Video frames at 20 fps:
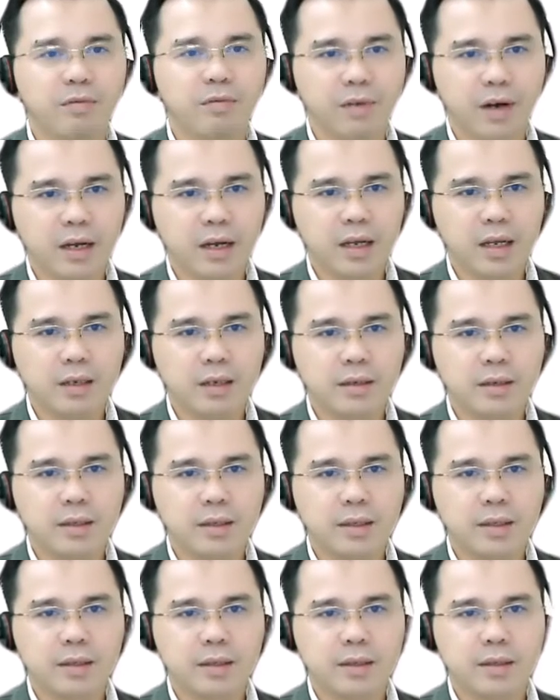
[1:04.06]

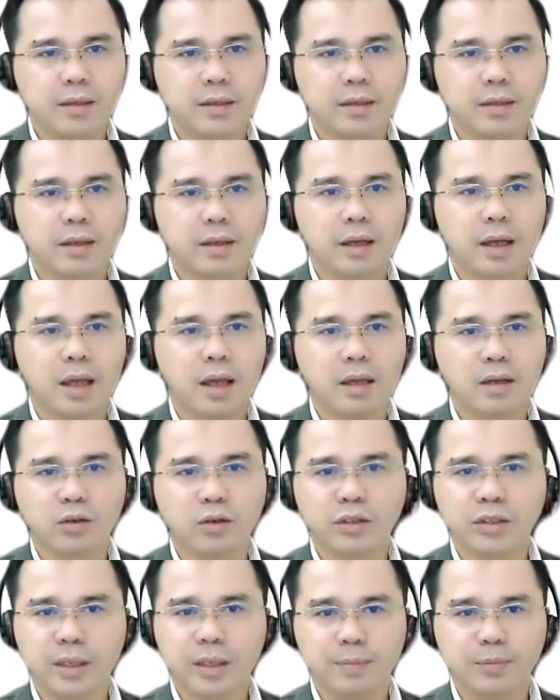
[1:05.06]
provides a
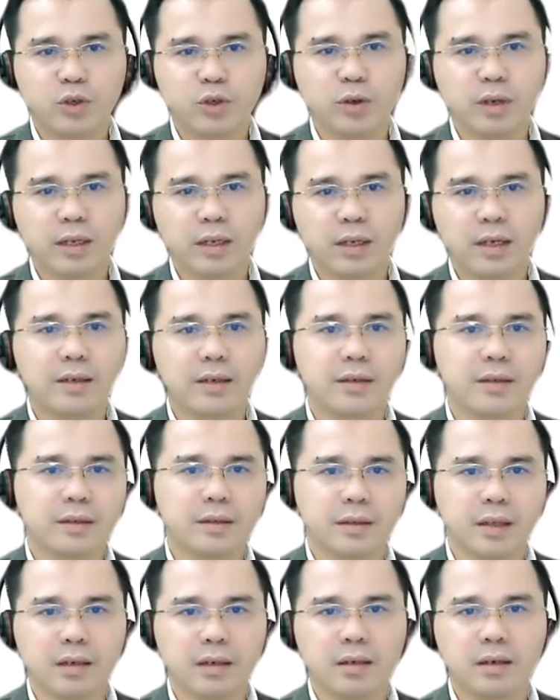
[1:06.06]
conceptual
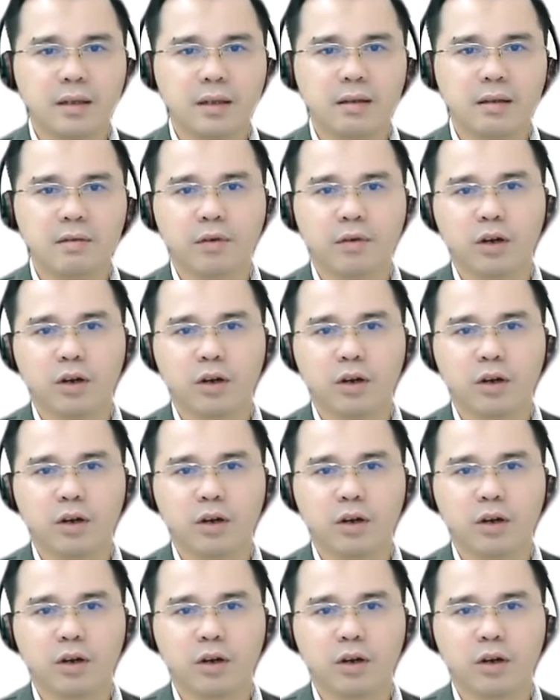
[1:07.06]
understanding